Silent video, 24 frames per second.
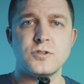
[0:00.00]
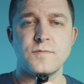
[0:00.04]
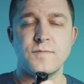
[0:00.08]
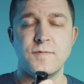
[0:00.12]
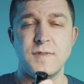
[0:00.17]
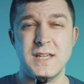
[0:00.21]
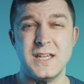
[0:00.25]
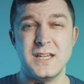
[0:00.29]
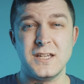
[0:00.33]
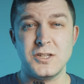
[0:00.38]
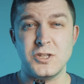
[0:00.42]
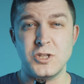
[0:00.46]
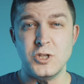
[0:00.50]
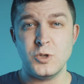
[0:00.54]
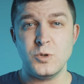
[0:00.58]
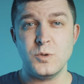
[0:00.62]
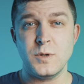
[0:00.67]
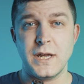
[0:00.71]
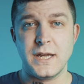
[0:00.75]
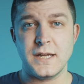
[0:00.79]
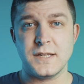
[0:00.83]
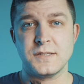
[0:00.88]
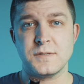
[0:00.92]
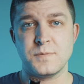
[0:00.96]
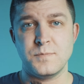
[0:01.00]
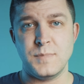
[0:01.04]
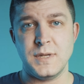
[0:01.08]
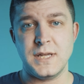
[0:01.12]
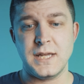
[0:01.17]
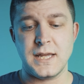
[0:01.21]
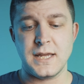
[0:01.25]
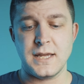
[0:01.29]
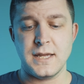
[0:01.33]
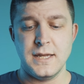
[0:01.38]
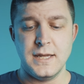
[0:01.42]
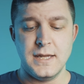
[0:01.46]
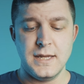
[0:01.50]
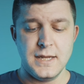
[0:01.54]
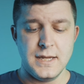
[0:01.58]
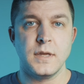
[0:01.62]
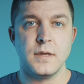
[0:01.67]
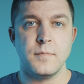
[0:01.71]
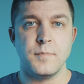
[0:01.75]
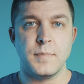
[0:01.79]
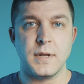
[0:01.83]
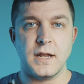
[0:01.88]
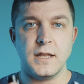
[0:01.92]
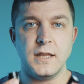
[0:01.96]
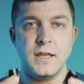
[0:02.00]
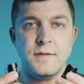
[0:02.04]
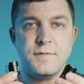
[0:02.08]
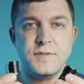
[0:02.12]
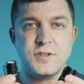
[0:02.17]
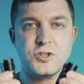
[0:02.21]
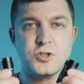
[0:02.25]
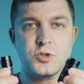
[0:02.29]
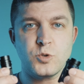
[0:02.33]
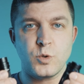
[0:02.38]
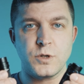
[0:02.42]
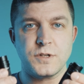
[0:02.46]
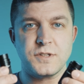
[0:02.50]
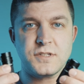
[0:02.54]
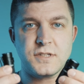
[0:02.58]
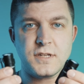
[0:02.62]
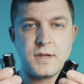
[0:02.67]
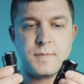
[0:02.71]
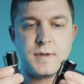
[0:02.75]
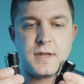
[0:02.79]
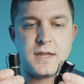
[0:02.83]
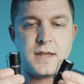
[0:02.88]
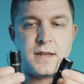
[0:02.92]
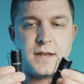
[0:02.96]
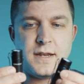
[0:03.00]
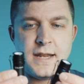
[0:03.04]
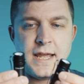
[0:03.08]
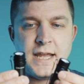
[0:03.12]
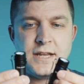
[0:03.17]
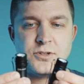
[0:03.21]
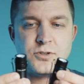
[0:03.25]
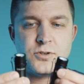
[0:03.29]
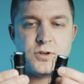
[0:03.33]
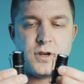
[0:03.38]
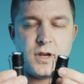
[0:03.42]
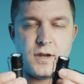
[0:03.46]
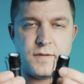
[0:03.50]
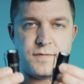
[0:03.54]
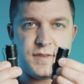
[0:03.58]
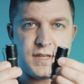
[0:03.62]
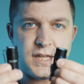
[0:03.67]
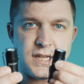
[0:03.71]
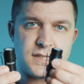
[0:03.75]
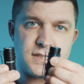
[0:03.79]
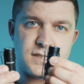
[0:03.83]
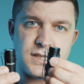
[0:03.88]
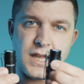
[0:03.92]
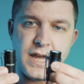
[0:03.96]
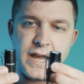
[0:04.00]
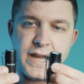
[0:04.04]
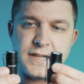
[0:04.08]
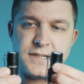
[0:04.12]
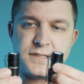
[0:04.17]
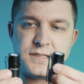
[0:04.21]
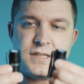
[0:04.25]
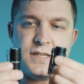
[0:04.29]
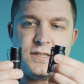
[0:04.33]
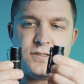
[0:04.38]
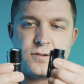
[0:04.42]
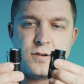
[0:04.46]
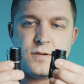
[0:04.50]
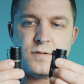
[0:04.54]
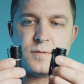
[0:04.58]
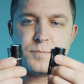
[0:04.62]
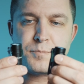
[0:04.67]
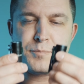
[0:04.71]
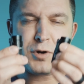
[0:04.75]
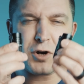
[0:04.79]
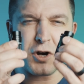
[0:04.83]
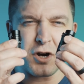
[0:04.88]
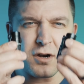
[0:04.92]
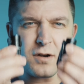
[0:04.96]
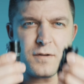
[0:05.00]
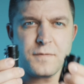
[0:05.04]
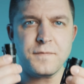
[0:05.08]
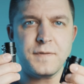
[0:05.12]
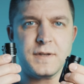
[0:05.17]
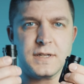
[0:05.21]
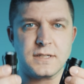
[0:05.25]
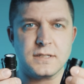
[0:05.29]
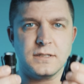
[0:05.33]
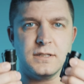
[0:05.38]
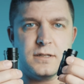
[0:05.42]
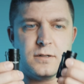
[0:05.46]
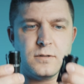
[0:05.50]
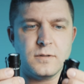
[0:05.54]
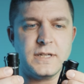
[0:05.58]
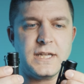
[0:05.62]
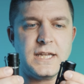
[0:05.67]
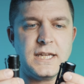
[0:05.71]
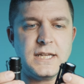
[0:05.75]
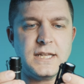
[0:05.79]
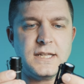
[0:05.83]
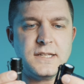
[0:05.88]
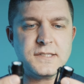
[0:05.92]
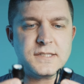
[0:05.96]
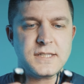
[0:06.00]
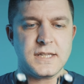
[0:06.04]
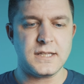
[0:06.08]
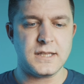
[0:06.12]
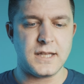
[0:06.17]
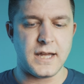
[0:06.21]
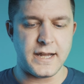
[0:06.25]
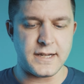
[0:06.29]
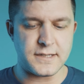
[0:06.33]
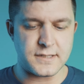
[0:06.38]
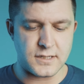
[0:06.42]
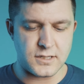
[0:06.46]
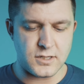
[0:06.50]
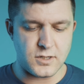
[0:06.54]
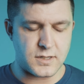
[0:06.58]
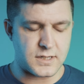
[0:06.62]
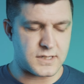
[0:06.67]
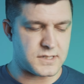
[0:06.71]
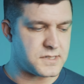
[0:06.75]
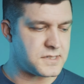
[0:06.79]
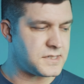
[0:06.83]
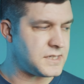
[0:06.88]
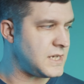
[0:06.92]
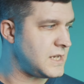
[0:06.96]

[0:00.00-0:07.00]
via USB. But I love the short stubby nature of these lights. These are perfect little EDC lights, and you can see